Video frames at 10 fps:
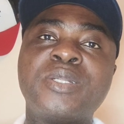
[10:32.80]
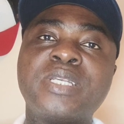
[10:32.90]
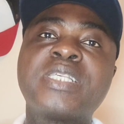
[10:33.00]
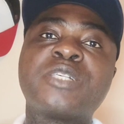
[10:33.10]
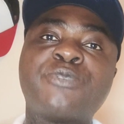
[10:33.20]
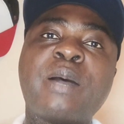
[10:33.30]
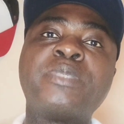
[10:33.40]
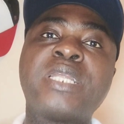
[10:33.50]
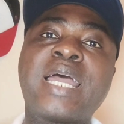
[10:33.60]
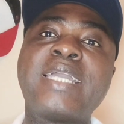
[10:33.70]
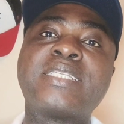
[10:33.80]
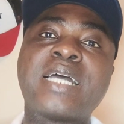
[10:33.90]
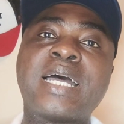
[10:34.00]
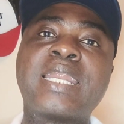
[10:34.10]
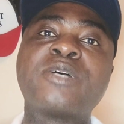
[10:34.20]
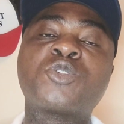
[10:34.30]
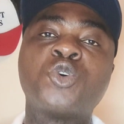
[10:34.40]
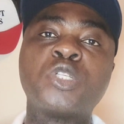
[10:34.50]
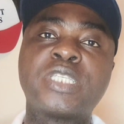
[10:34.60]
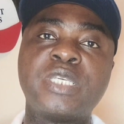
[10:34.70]
This is Farm Delight
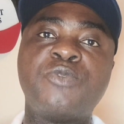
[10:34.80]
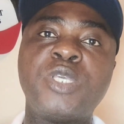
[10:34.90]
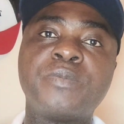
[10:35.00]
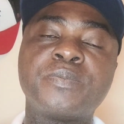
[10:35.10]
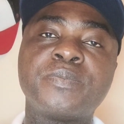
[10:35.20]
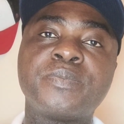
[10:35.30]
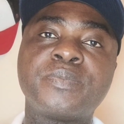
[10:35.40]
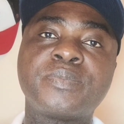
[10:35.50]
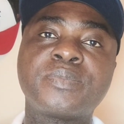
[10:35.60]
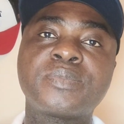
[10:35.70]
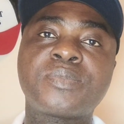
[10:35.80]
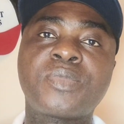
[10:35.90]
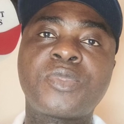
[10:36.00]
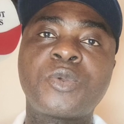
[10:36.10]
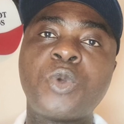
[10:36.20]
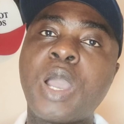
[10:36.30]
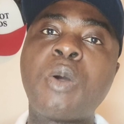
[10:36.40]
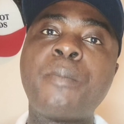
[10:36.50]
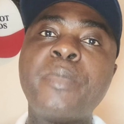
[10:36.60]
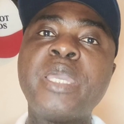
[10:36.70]
_TV.
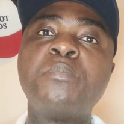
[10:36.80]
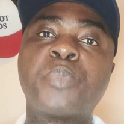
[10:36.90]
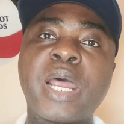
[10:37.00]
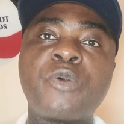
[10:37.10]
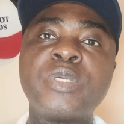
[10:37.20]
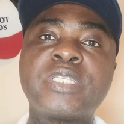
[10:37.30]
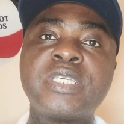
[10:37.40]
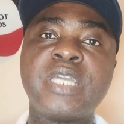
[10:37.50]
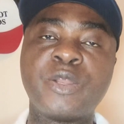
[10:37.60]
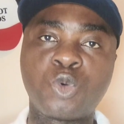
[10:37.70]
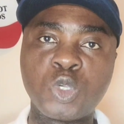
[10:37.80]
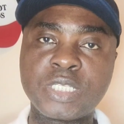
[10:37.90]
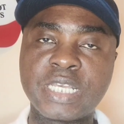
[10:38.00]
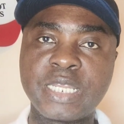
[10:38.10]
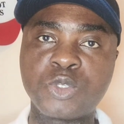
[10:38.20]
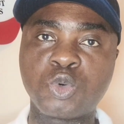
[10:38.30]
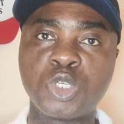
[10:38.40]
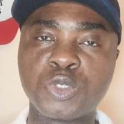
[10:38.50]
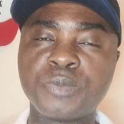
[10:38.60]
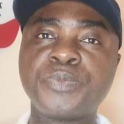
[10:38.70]
Our main priority and concern is
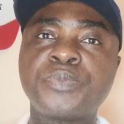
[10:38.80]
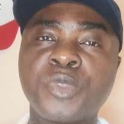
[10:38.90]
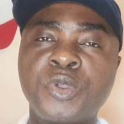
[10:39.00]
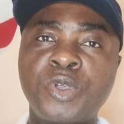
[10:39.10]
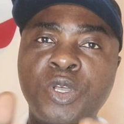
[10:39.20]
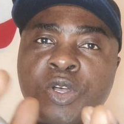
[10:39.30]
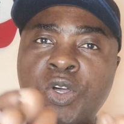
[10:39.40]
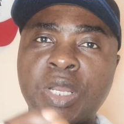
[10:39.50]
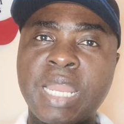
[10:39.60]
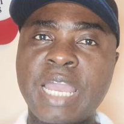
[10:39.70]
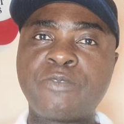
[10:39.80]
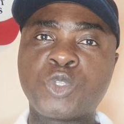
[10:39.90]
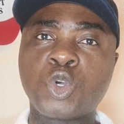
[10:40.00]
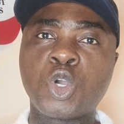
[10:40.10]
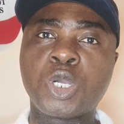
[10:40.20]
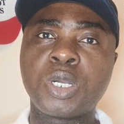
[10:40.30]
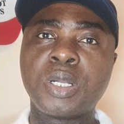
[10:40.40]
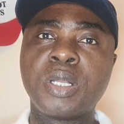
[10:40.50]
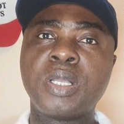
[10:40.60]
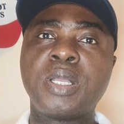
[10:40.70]
what? Livestock
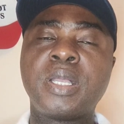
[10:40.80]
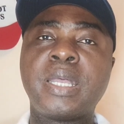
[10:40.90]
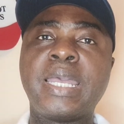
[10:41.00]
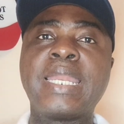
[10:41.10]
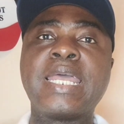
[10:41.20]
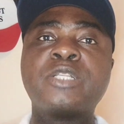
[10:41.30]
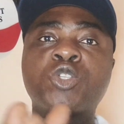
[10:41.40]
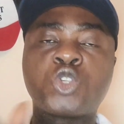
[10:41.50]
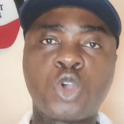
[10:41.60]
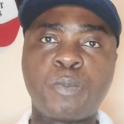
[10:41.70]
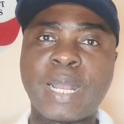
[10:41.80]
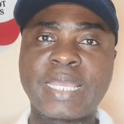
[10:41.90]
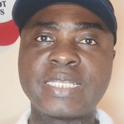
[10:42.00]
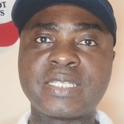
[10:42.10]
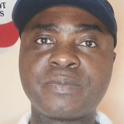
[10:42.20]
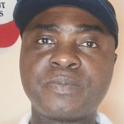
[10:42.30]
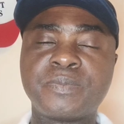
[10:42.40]
and then stock market.